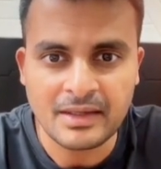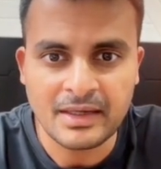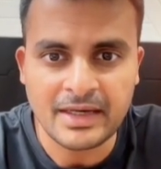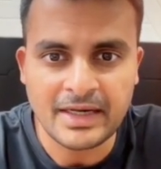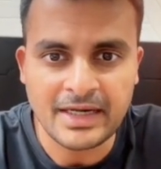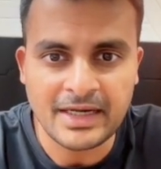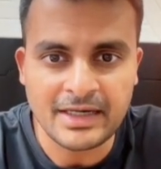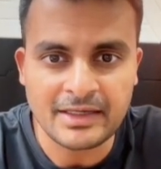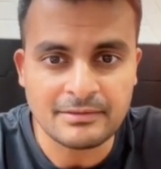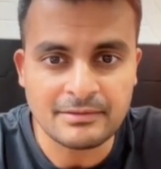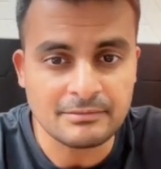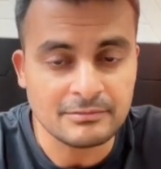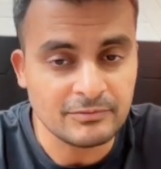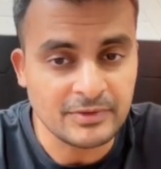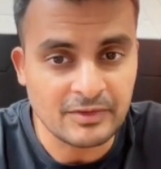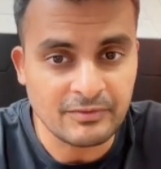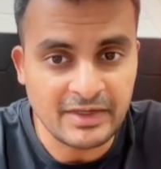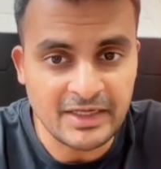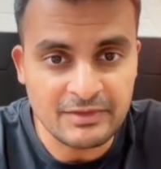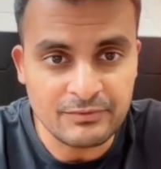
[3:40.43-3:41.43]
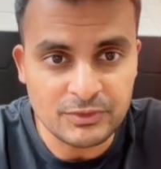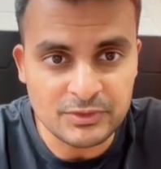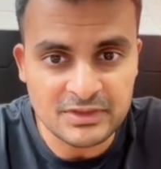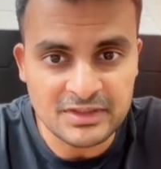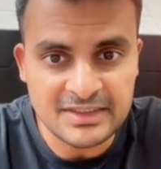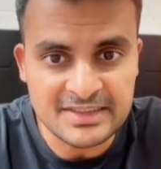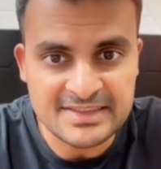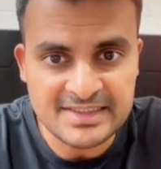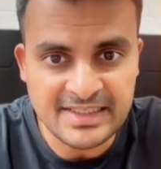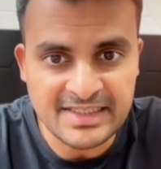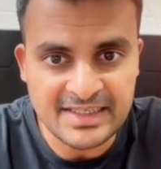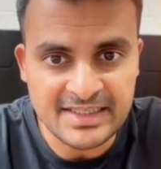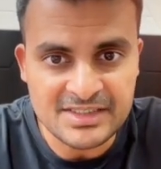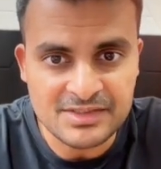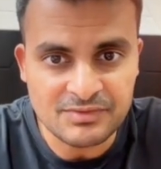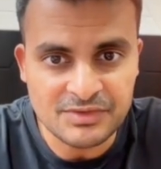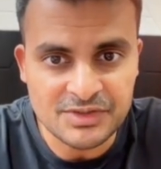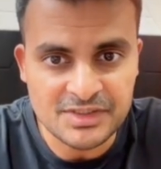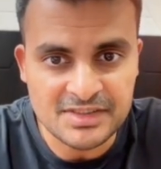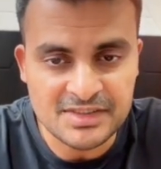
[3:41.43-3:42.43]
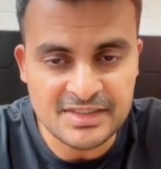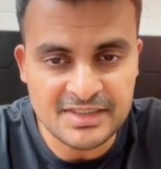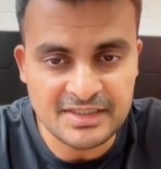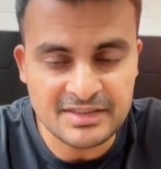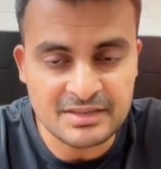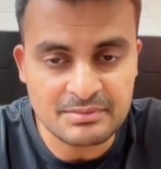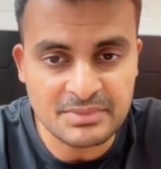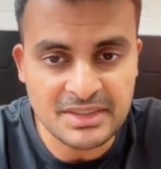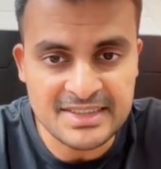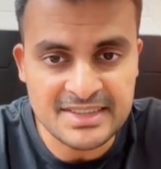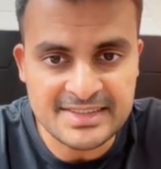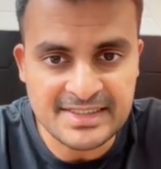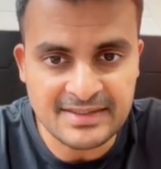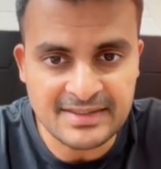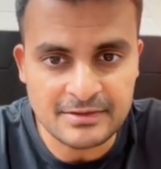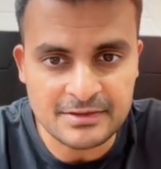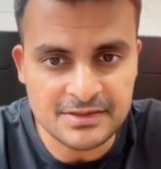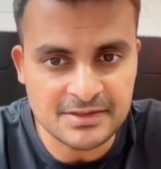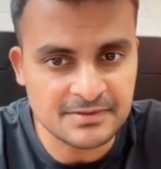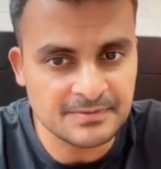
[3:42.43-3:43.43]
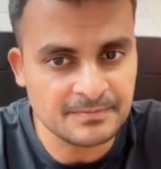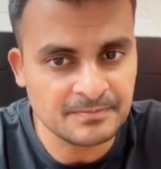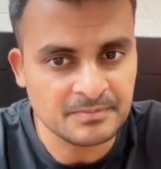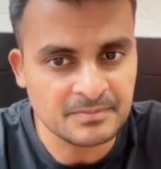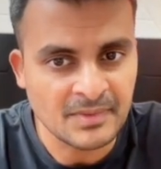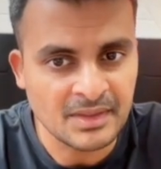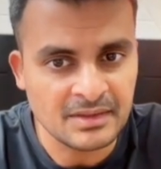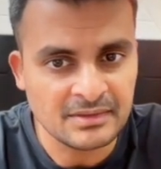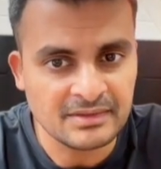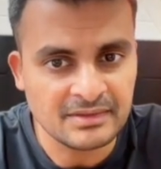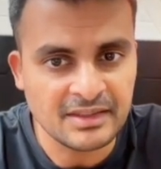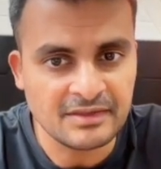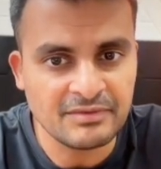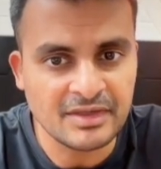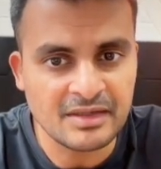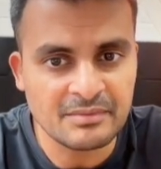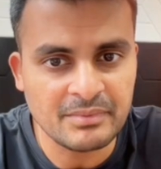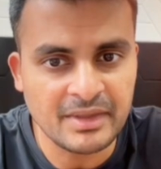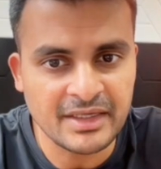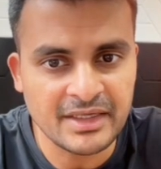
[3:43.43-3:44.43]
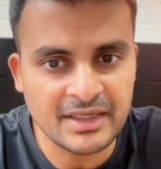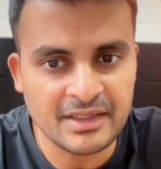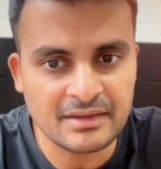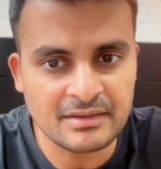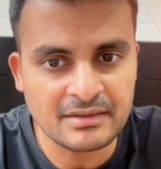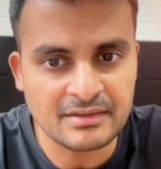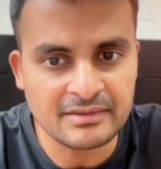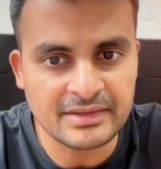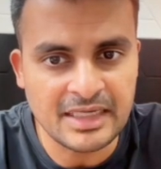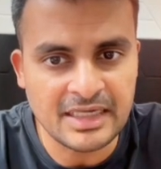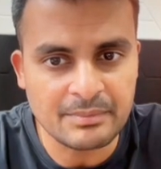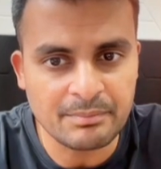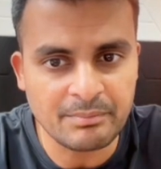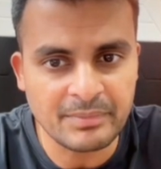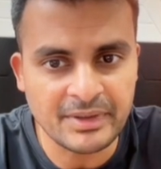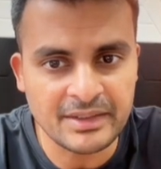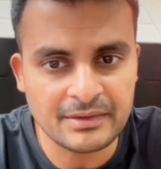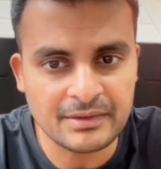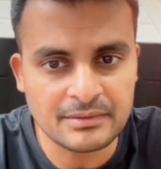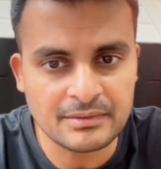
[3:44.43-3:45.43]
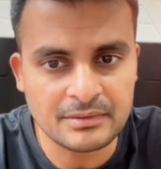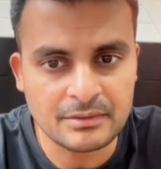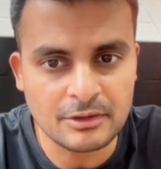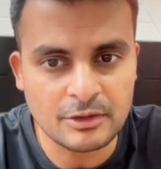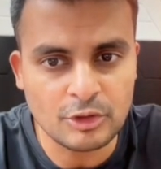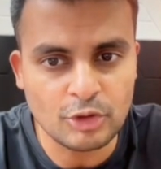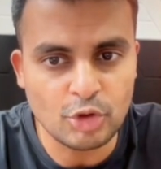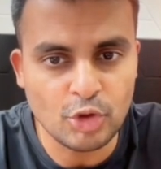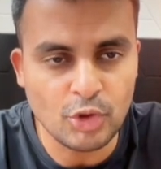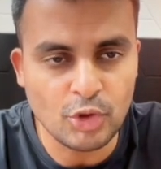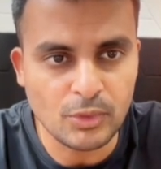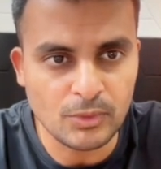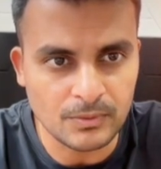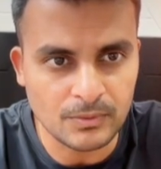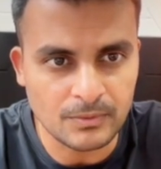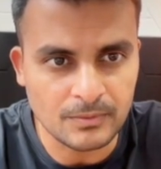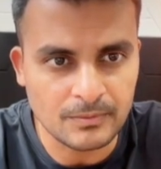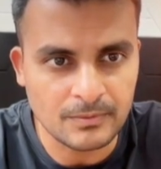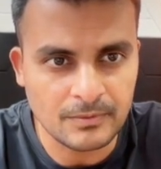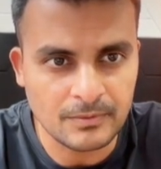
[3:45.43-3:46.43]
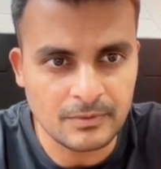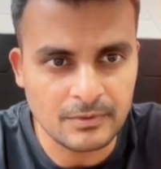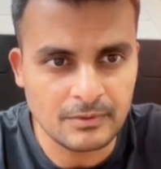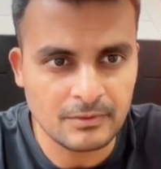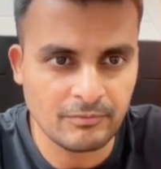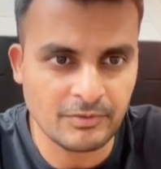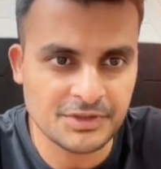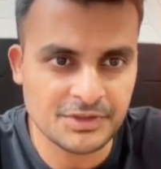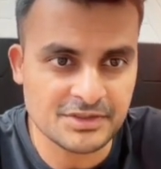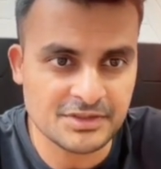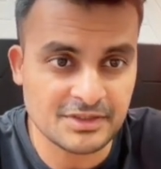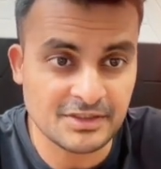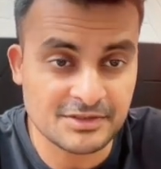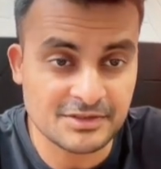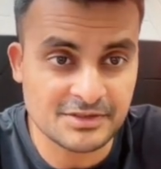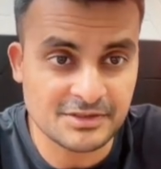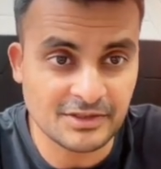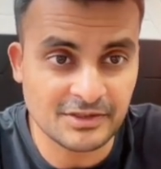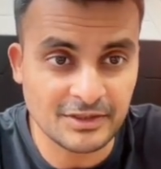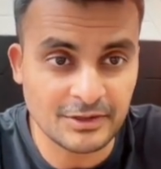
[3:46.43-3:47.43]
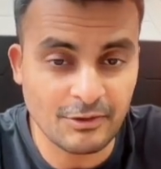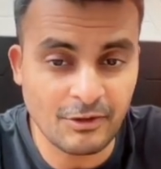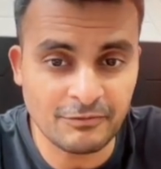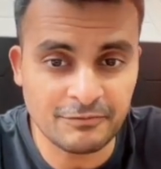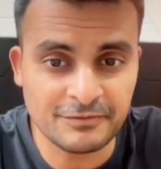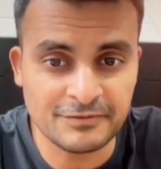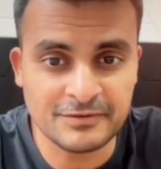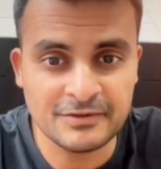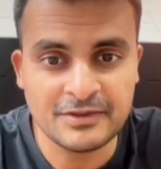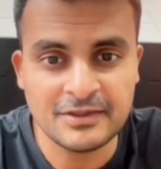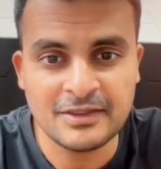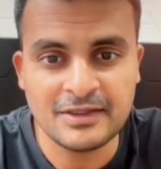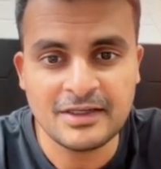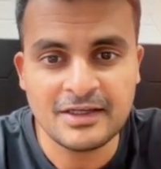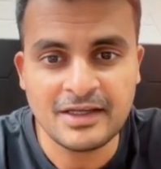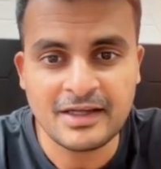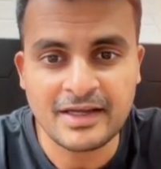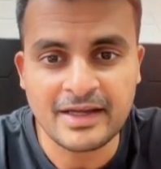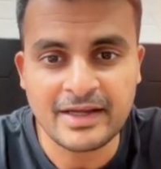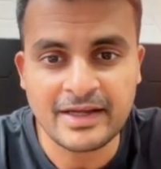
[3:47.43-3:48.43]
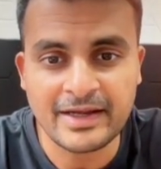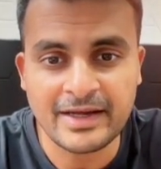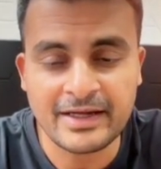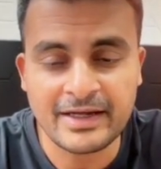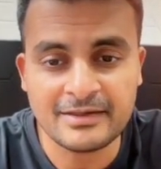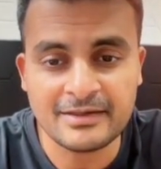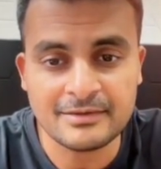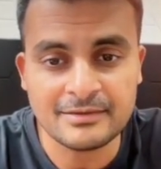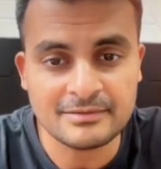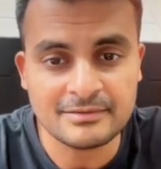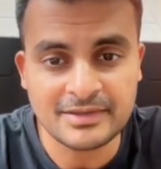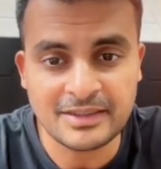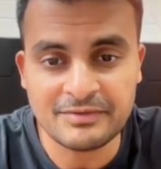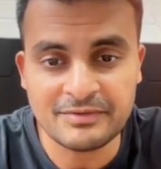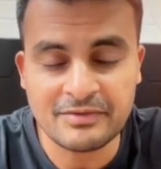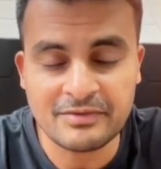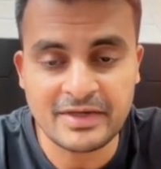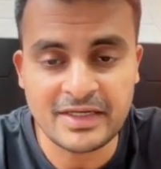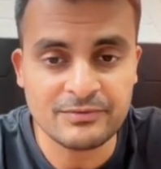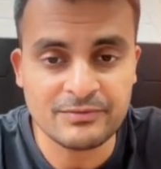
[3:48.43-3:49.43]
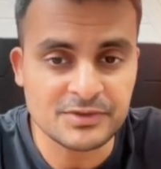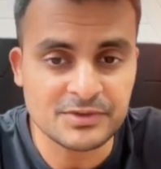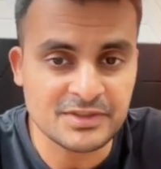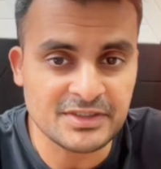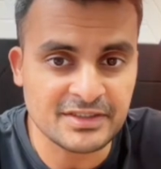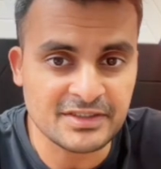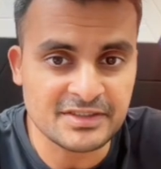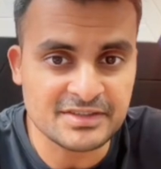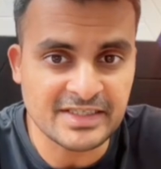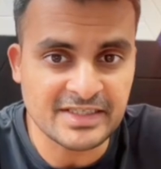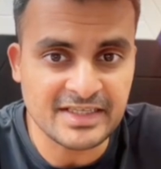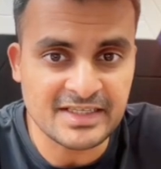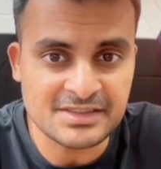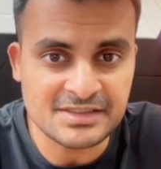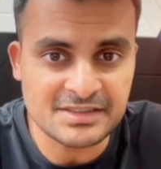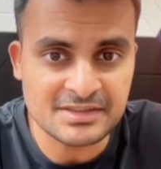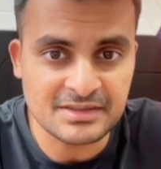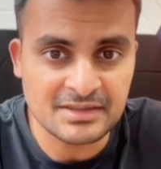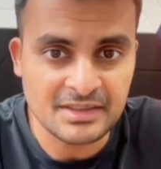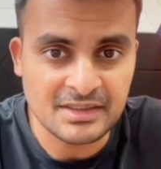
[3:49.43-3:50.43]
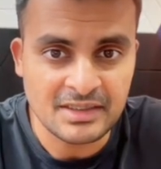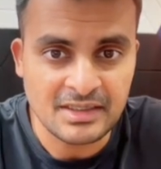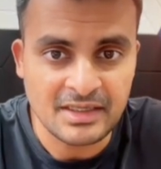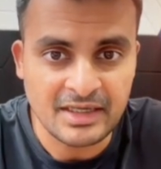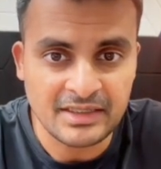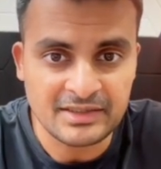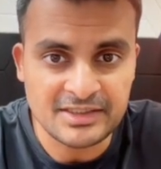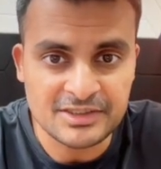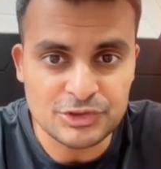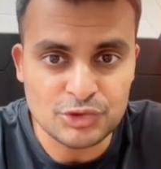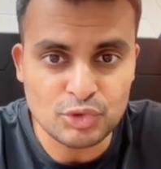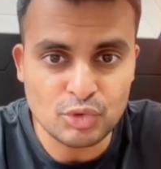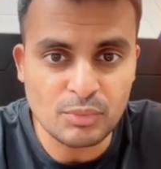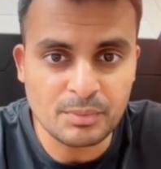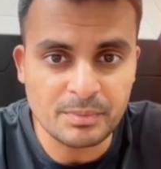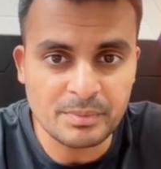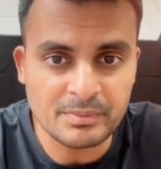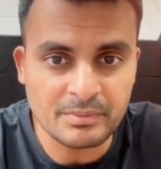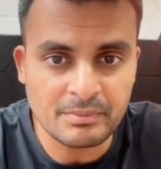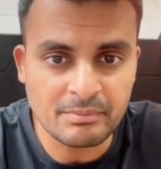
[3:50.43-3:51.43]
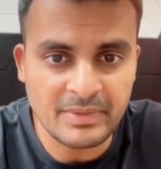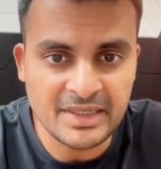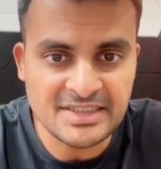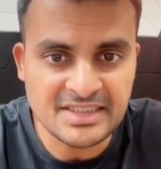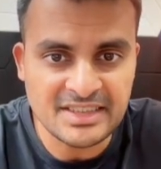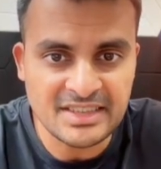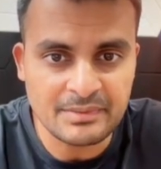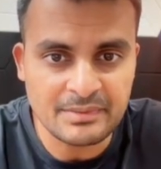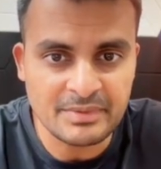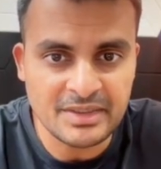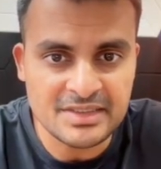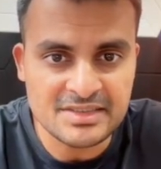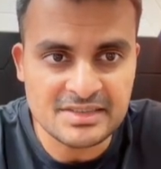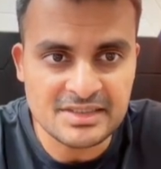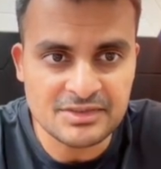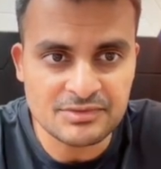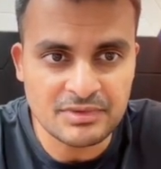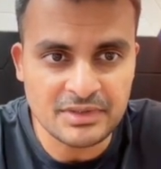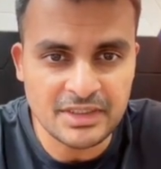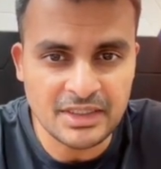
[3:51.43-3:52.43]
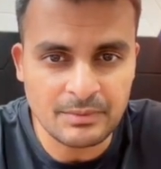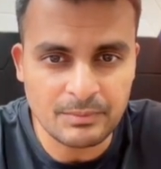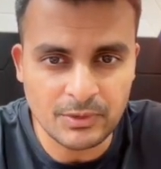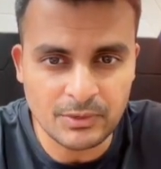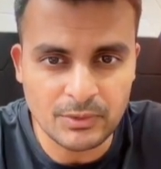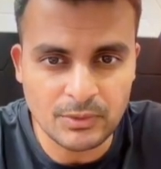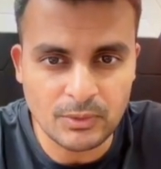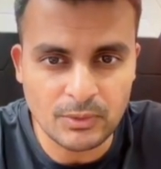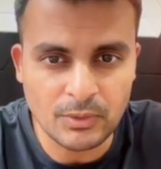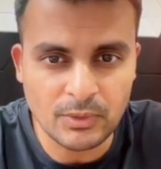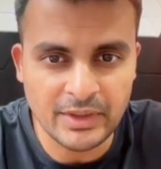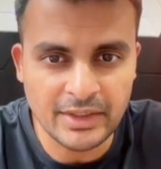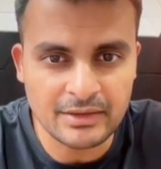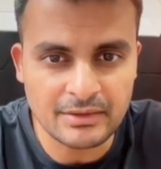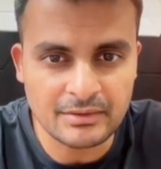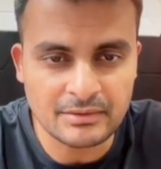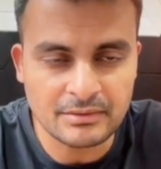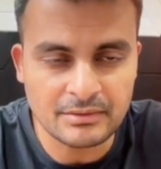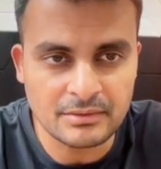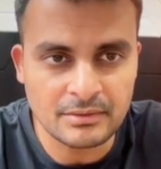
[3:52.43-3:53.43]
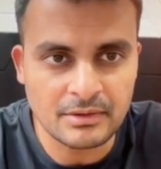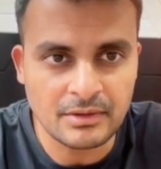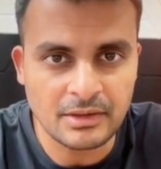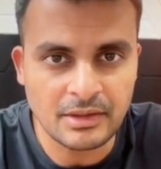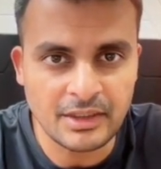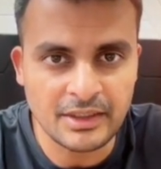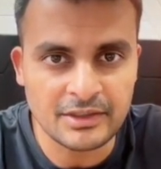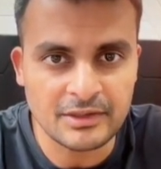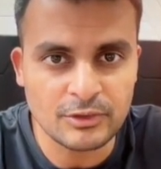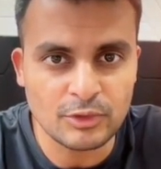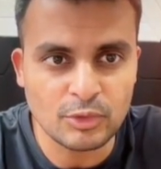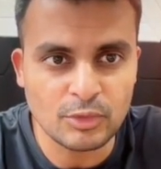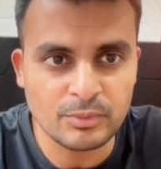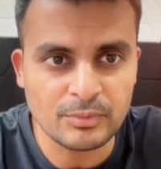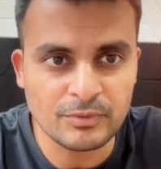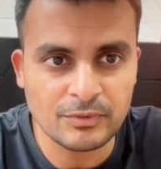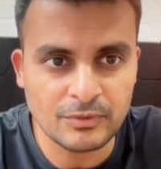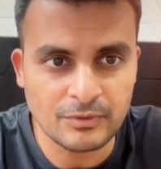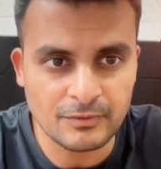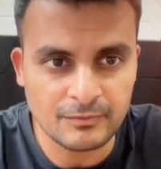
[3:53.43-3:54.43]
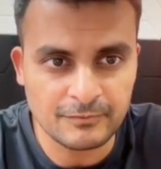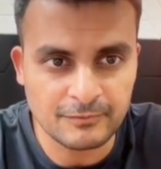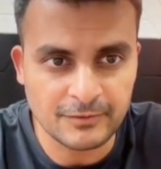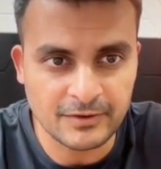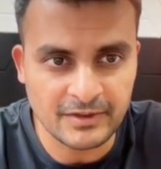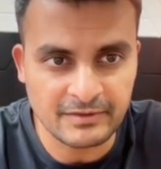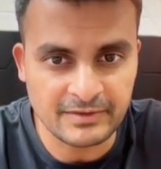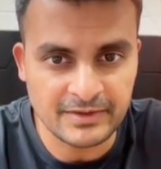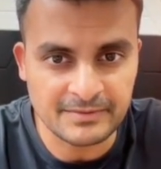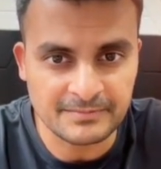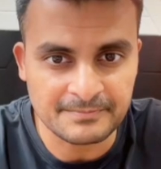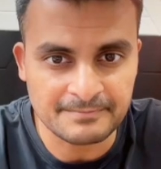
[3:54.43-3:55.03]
And we are waiting for 3 seconds, which is 300 milliseconds. Then we are making that pin low, which is it's turning off. And then we're waiting for 300 seconds. And this loop basically means this will keep on going in a loop forever.